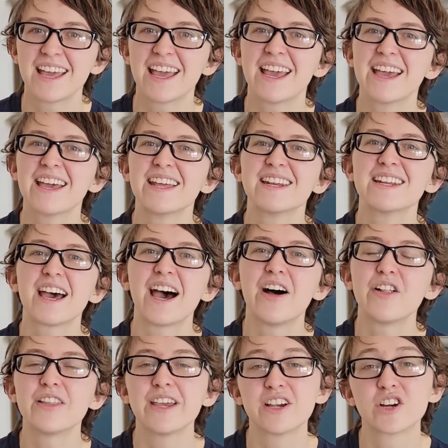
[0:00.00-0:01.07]
And
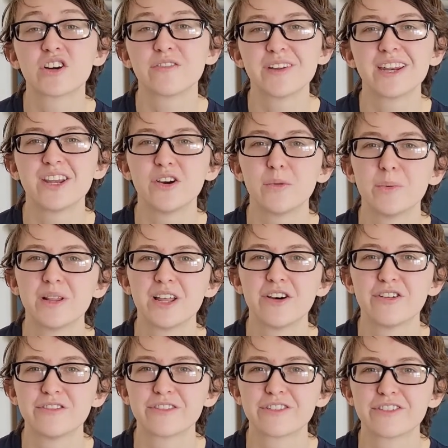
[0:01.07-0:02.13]
I'll link her video
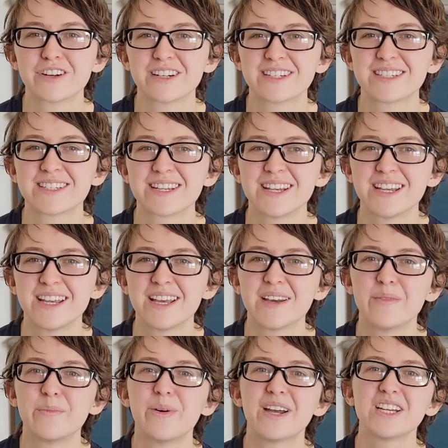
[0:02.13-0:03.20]
below, of course.
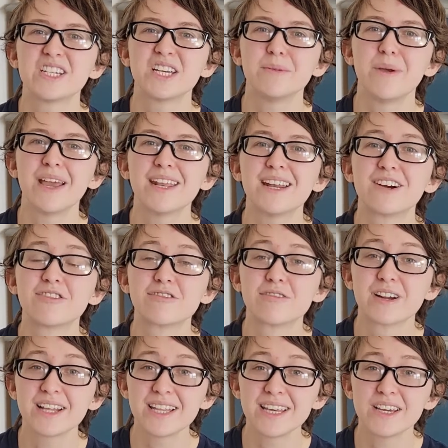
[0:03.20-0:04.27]
But she made a
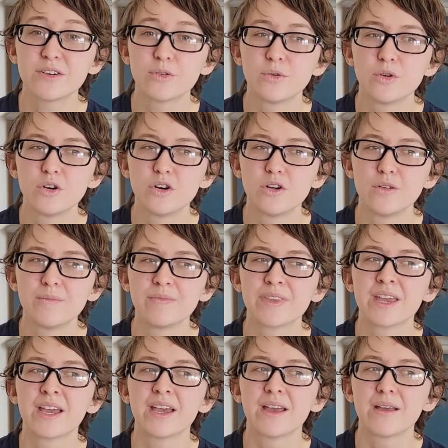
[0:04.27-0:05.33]
really cool
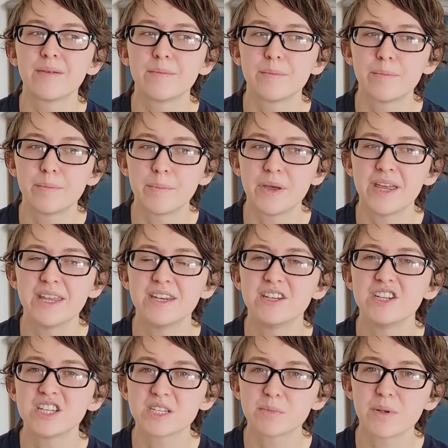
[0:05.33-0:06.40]
pin
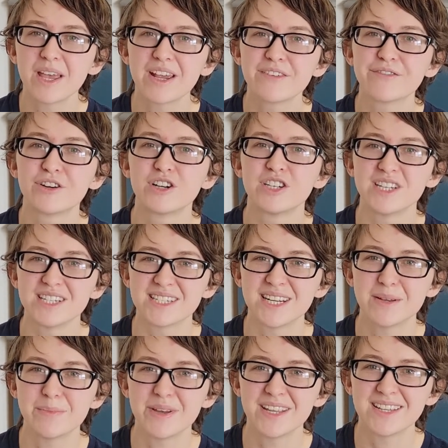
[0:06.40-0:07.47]
display for
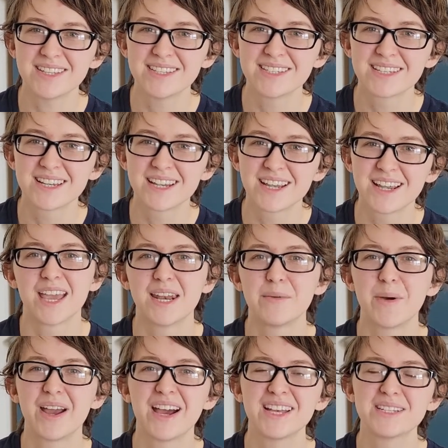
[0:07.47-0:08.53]
Disney pins. And
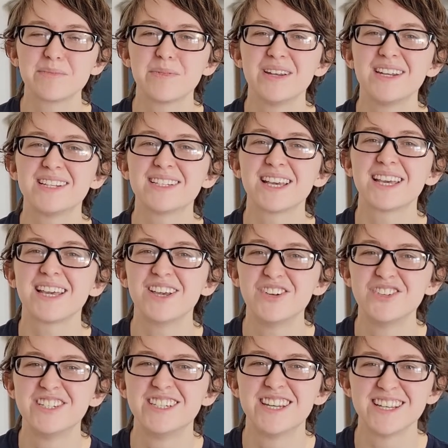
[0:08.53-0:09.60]
my husband is a
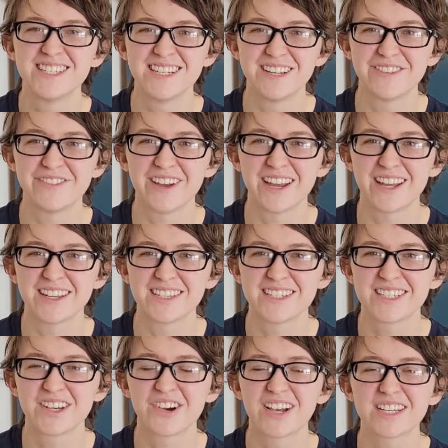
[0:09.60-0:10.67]
huge Disney fan,
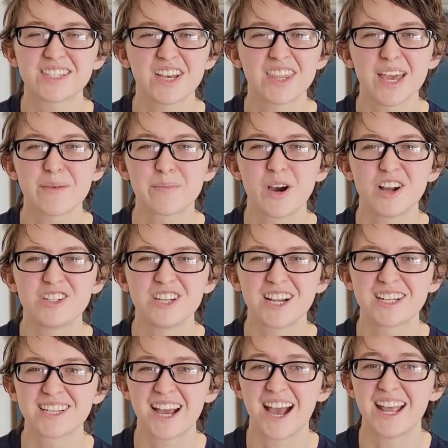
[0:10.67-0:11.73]
so I saw that
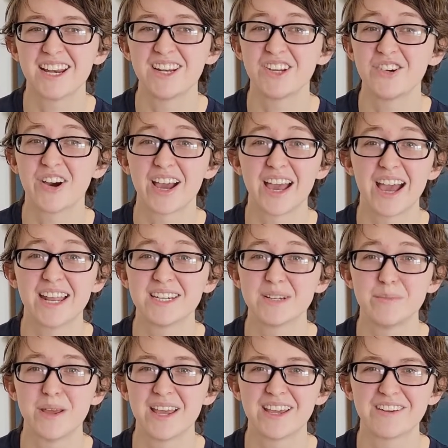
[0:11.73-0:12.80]
project, I knew I had to
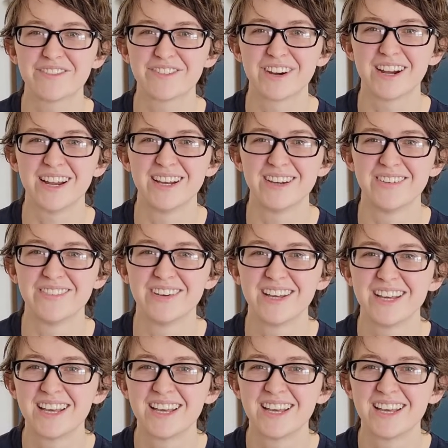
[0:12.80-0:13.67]
make it for him